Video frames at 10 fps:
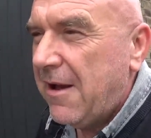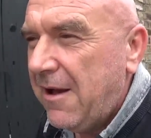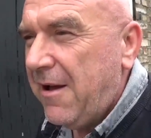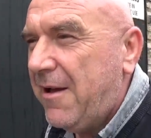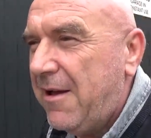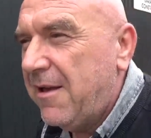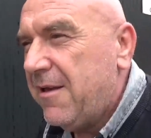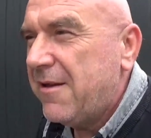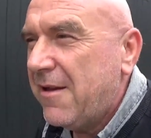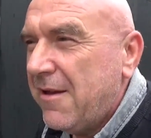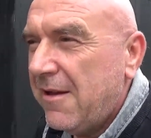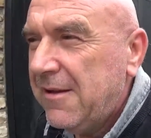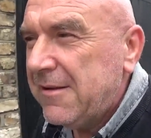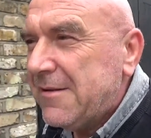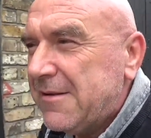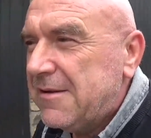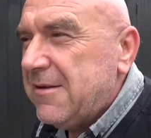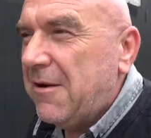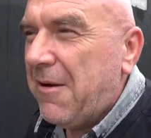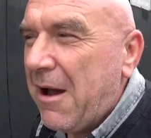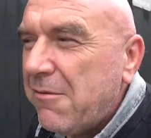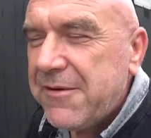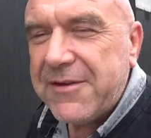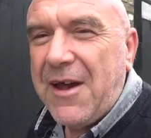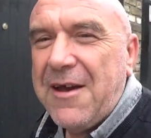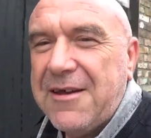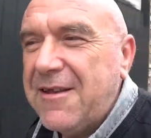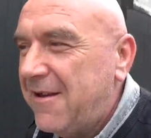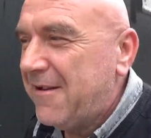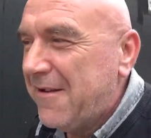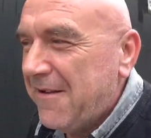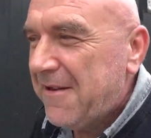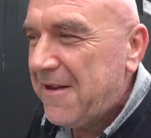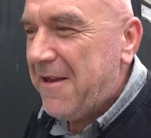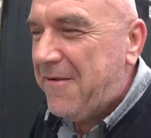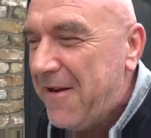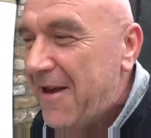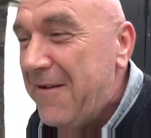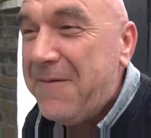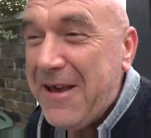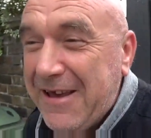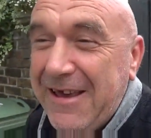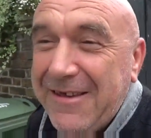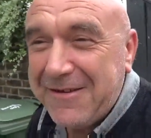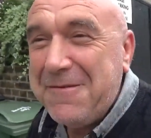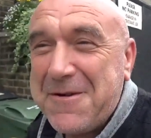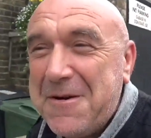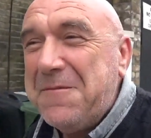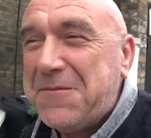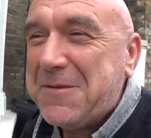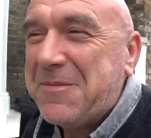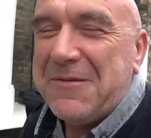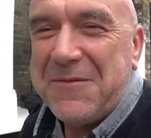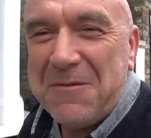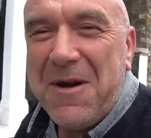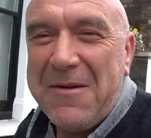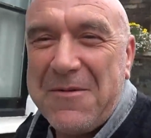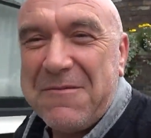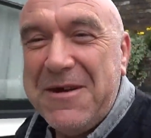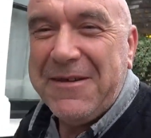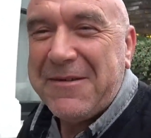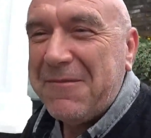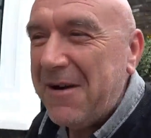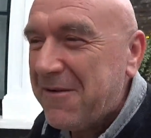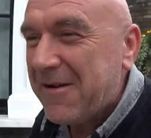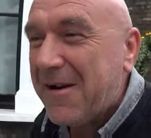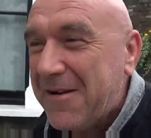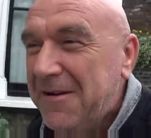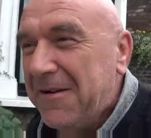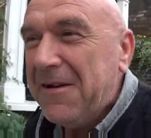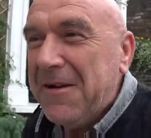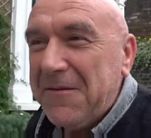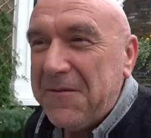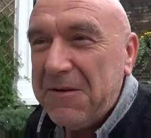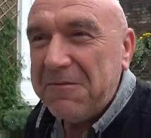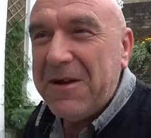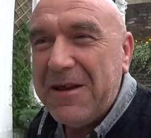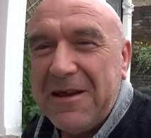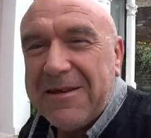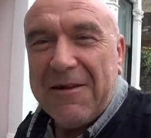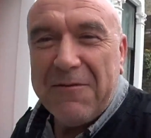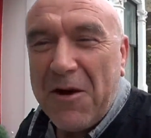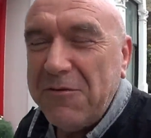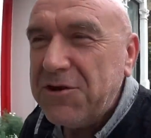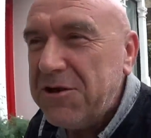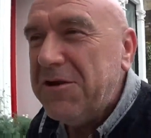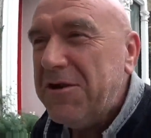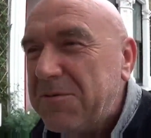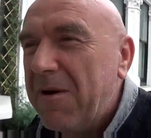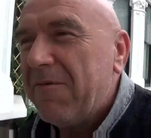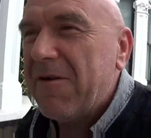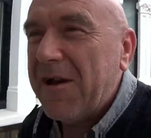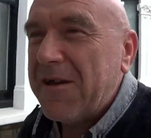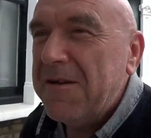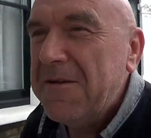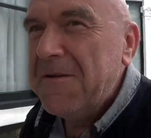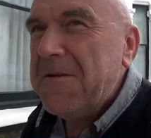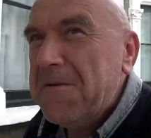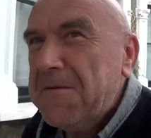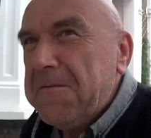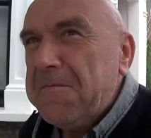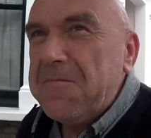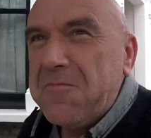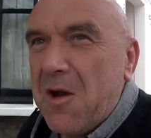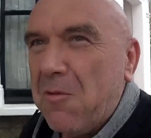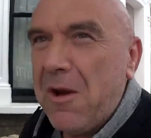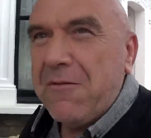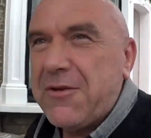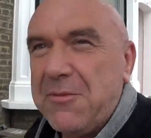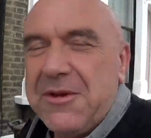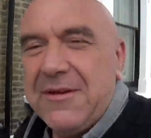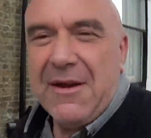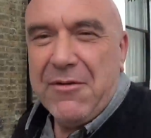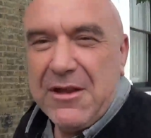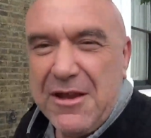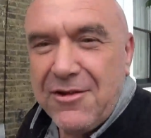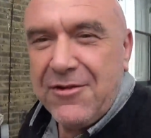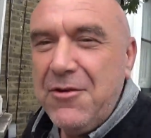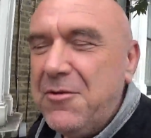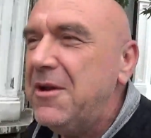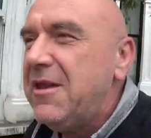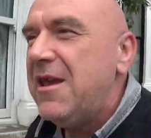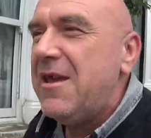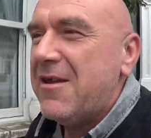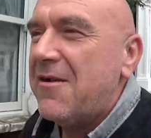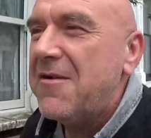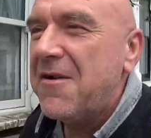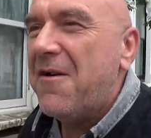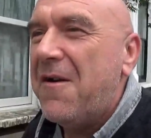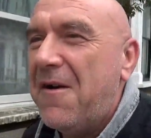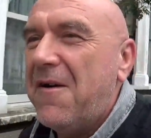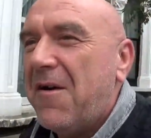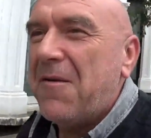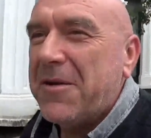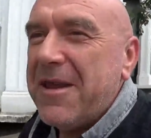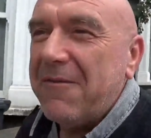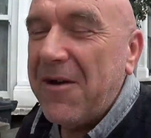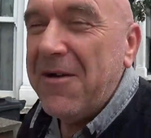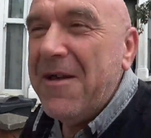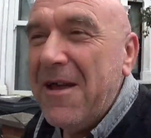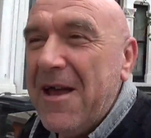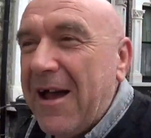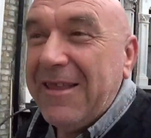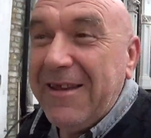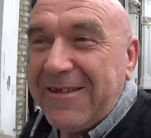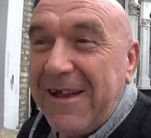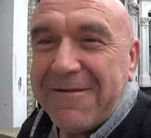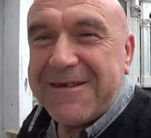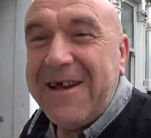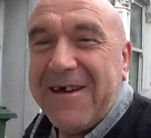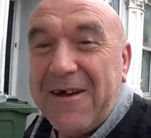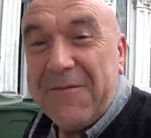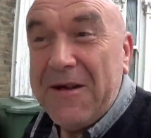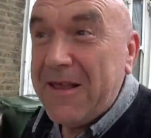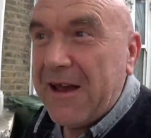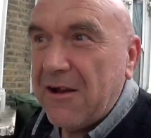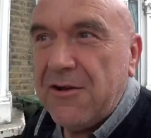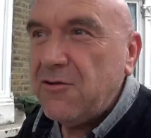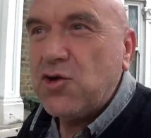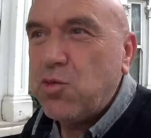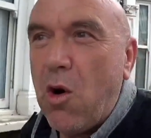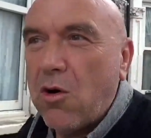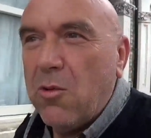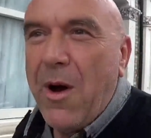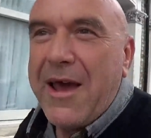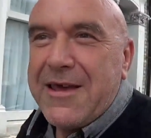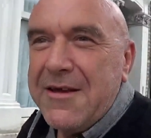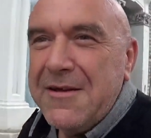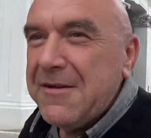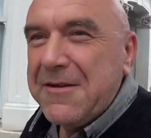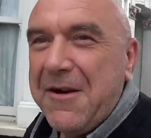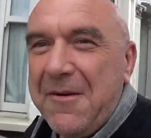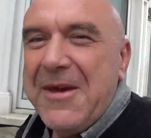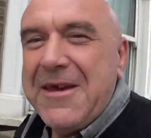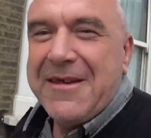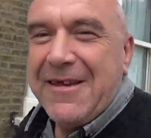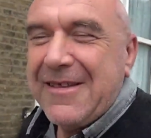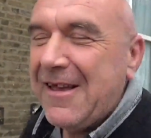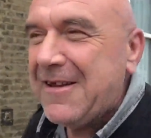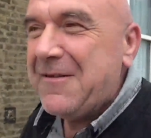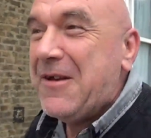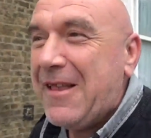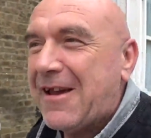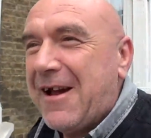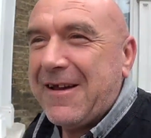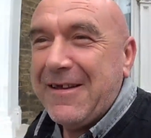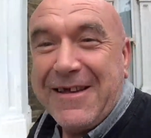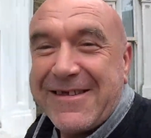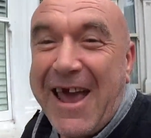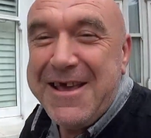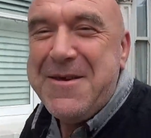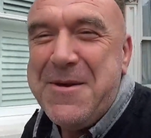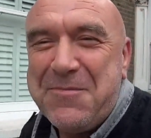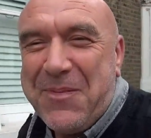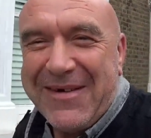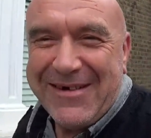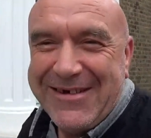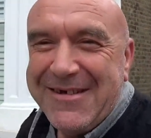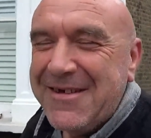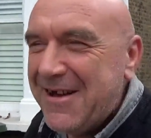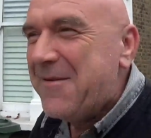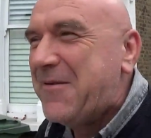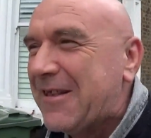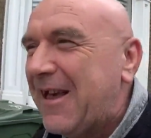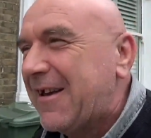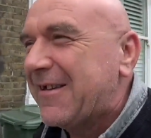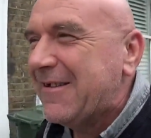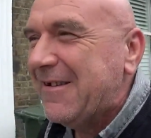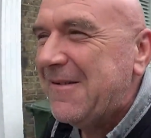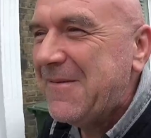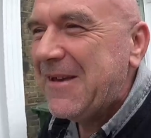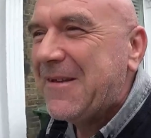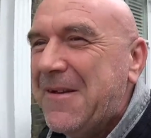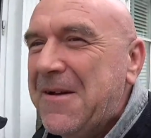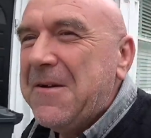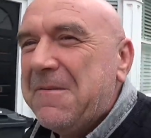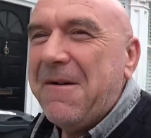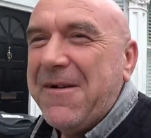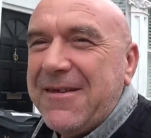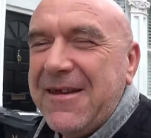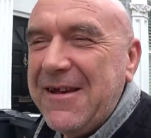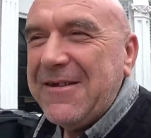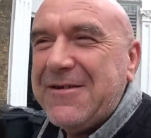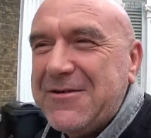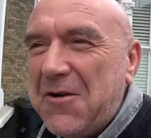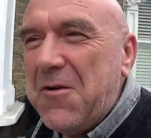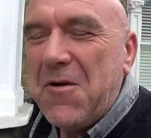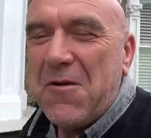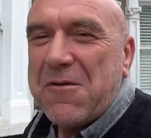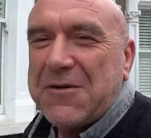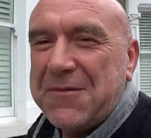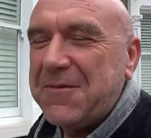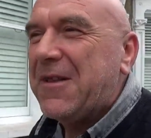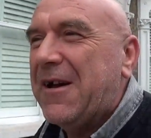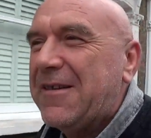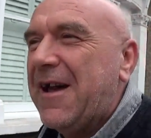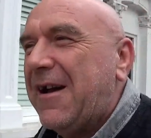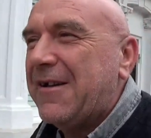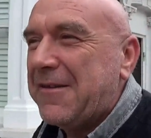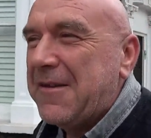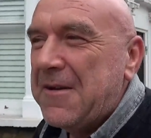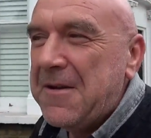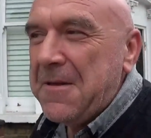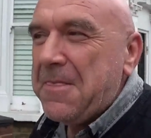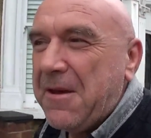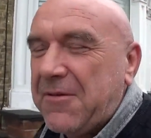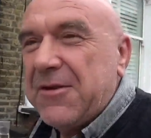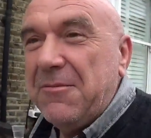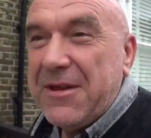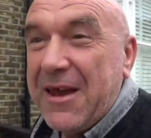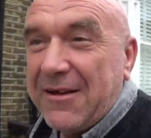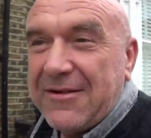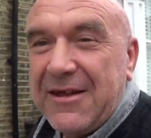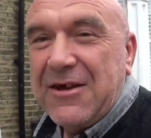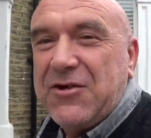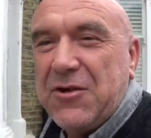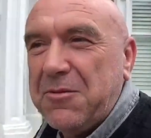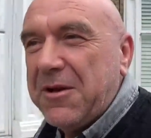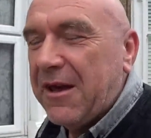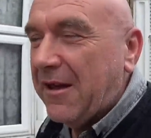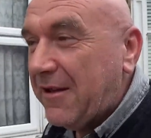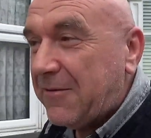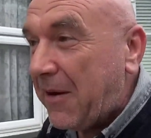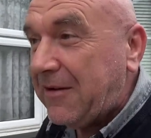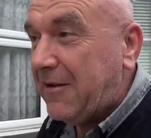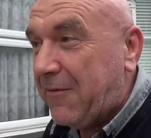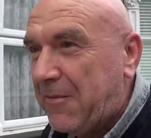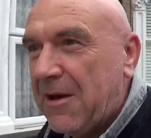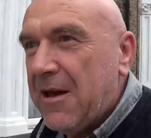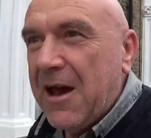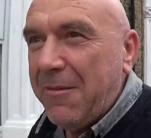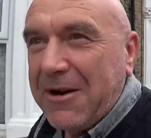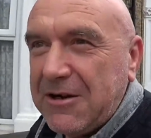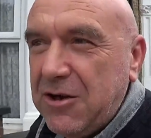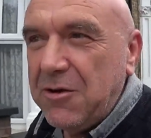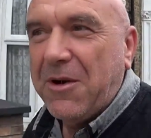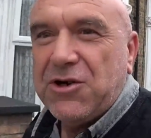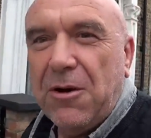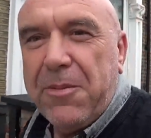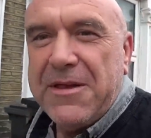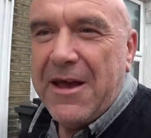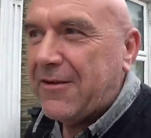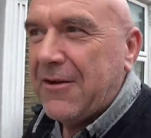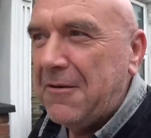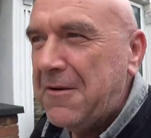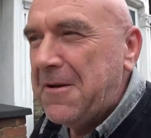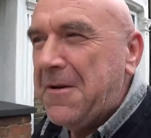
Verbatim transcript: uh, you know, outside, if, if it gets uncomfortable for whatever reason, whether I feel really self-conscious, whether I, you know, whether somebody's having an issue with it uh, or whatever, at least outside I feel like I can just walk away. You know what I mean? It's like, if you like, I can escape, if you like, you know what I mean? Whereas in a store or something like that, and if somebody has an issue with it and especially if I'm, I'm actually doing my shopping there so